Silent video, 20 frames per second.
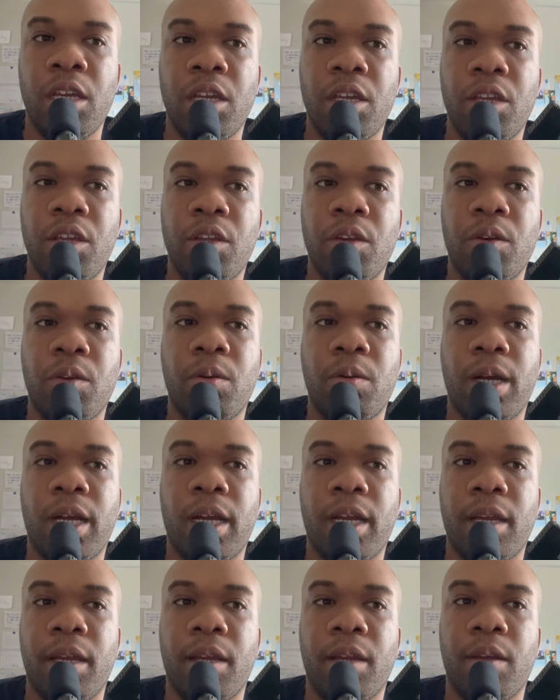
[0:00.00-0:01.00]
you know,
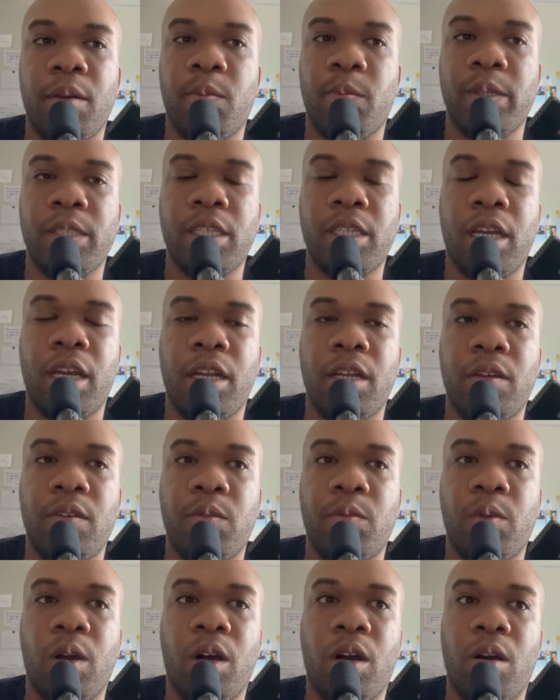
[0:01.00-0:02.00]
I was kind
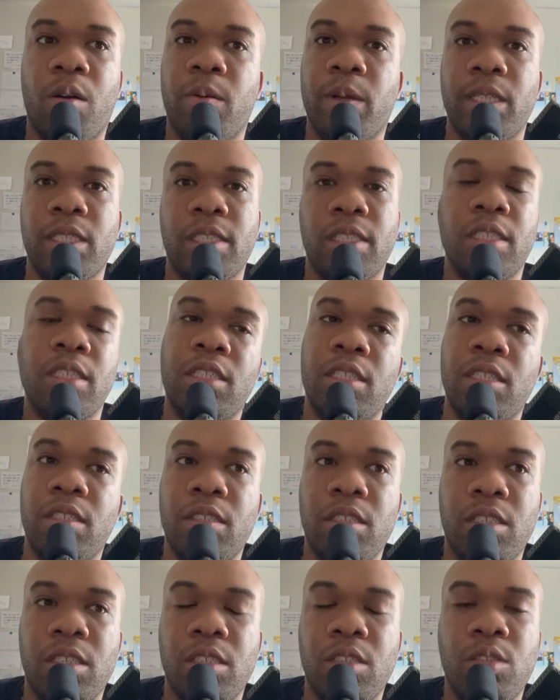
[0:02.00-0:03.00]
of always
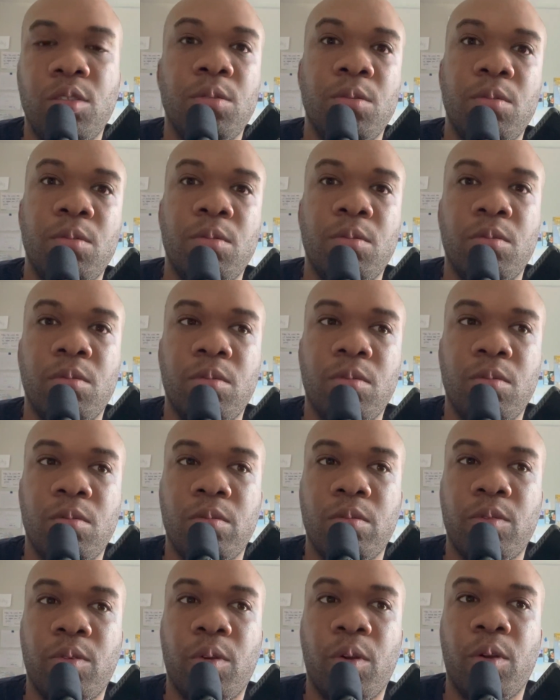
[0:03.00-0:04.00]
looking to do
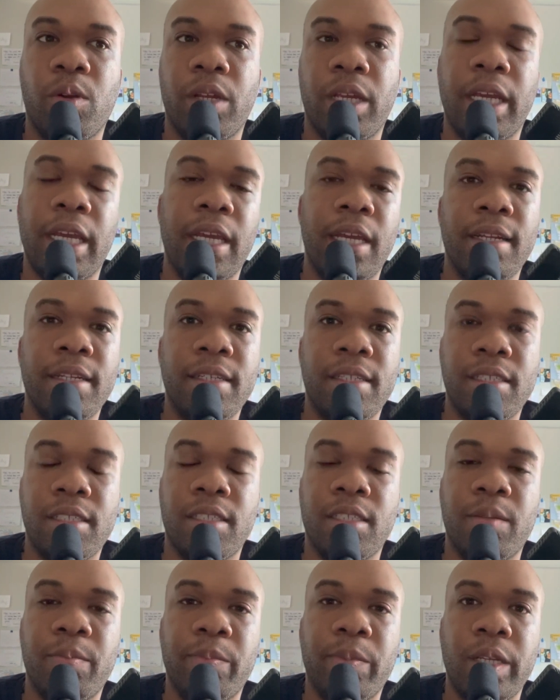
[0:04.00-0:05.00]
or get into
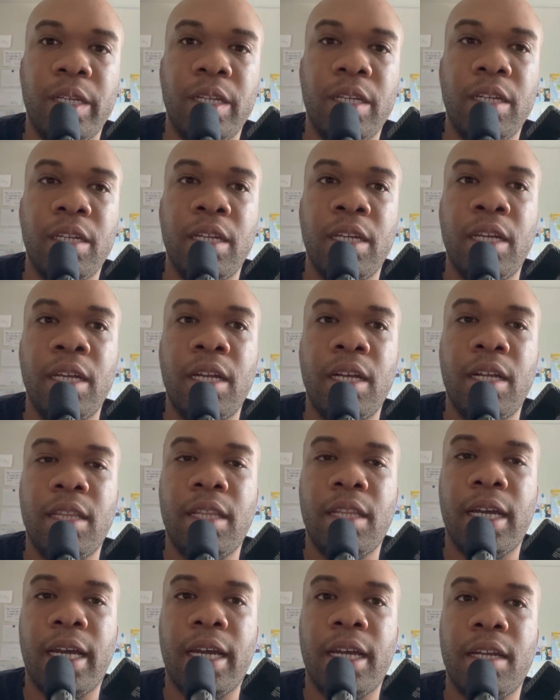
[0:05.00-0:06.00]
something
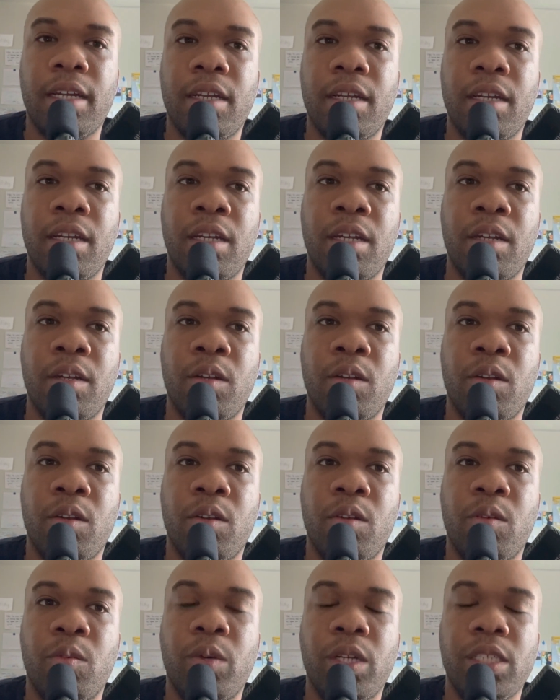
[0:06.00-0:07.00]
that
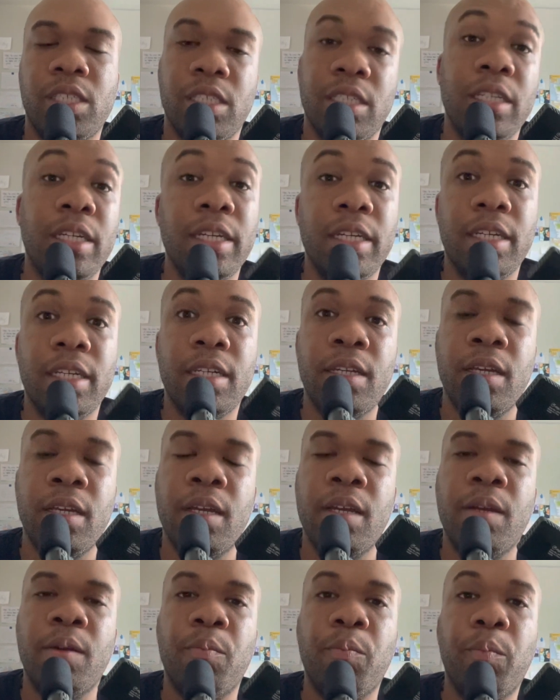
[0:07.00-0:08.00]
wasn't good.
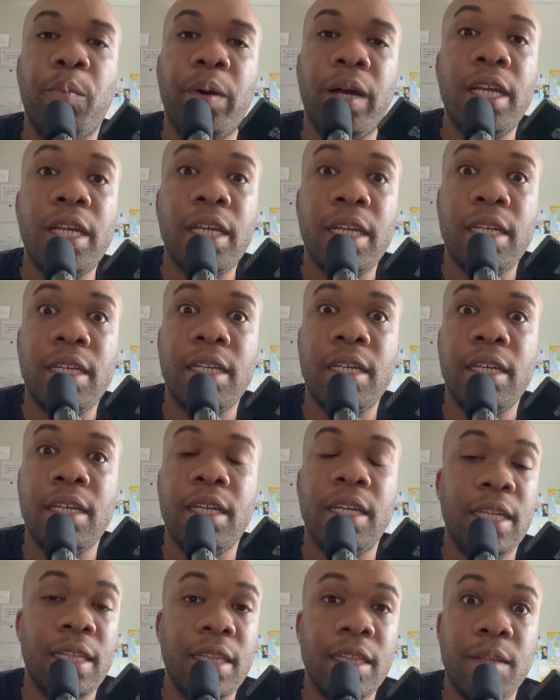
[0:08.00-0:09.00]
But
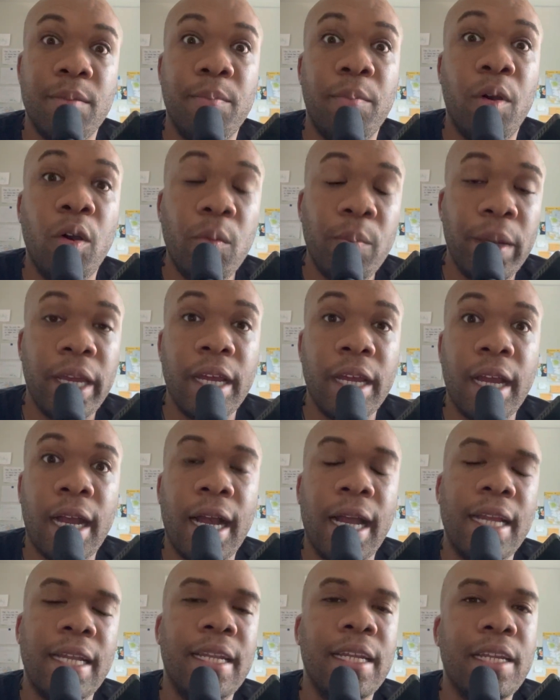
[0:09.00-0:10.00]
in the moment,
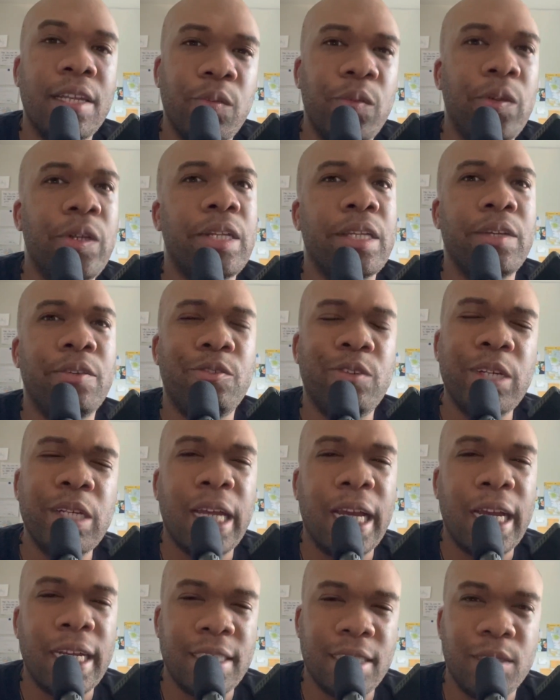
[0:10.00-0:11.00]
I didn't really
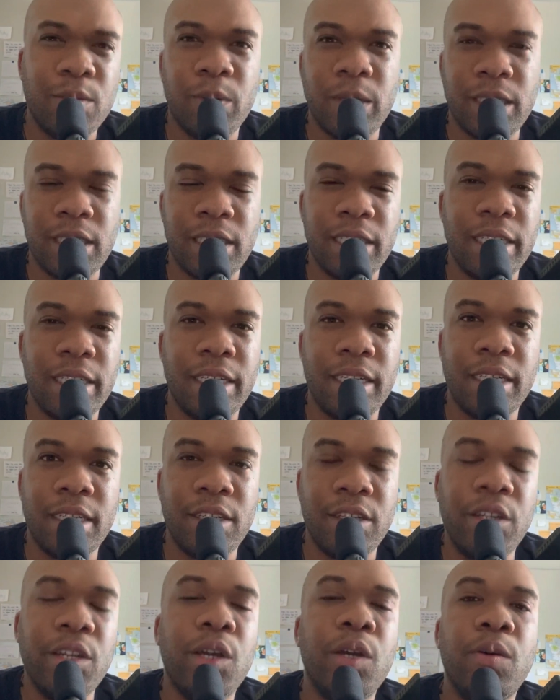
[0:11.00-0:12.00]
realize it wasn't good,
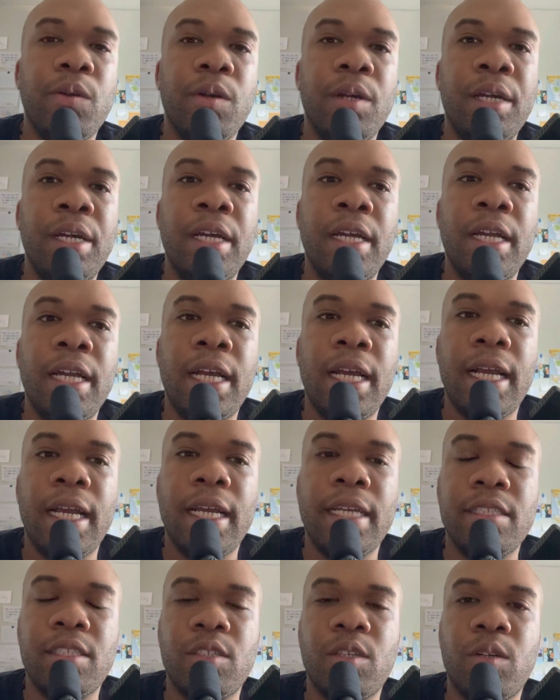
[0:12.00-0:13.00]
you know.
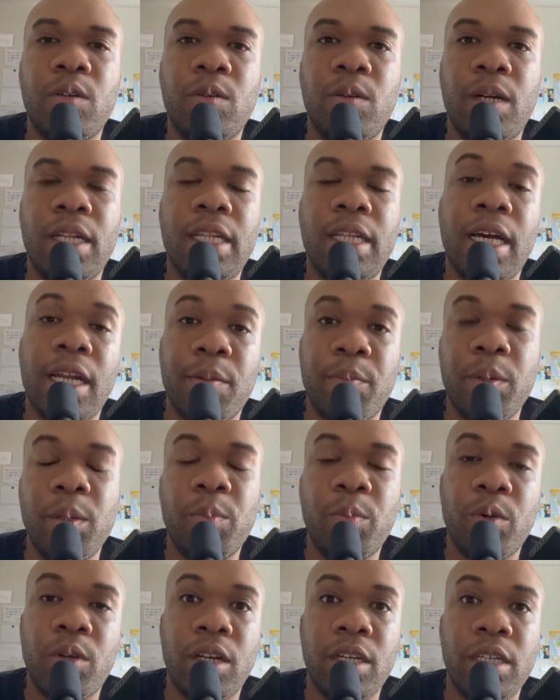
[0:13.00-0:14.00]
And so a lot of
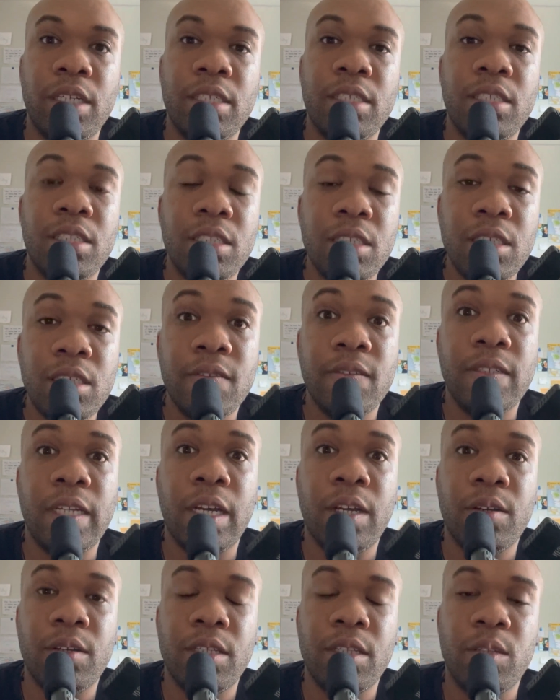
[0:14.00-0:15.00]
people are deceived
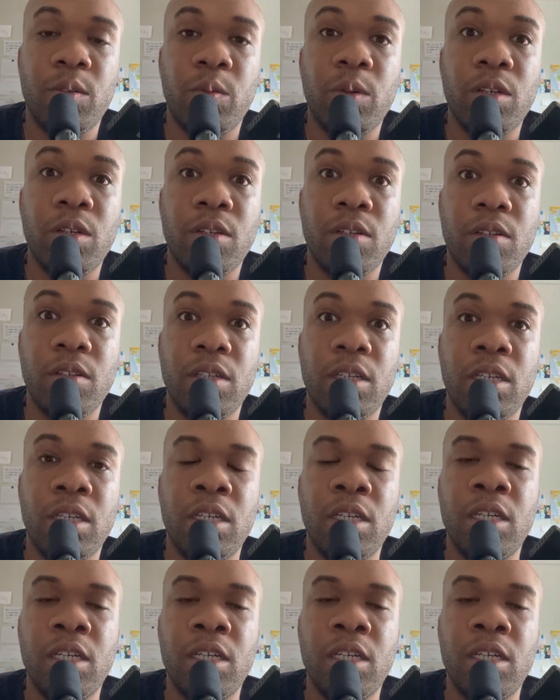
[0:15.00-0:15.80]
out in the world.